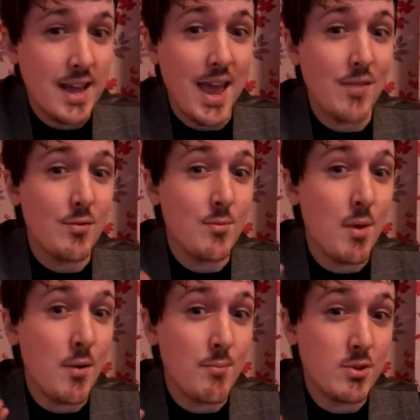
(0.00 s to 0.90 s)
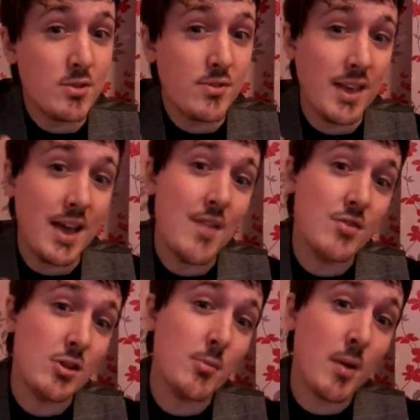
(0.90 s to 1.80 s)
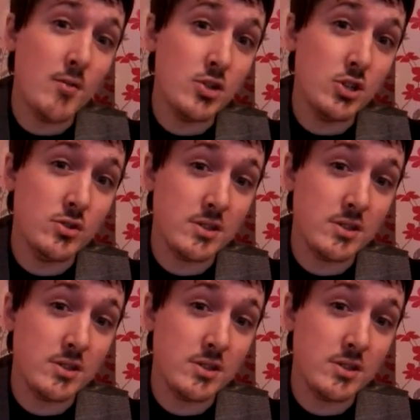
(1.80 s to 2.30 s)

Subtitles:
even just think every time you buy reduced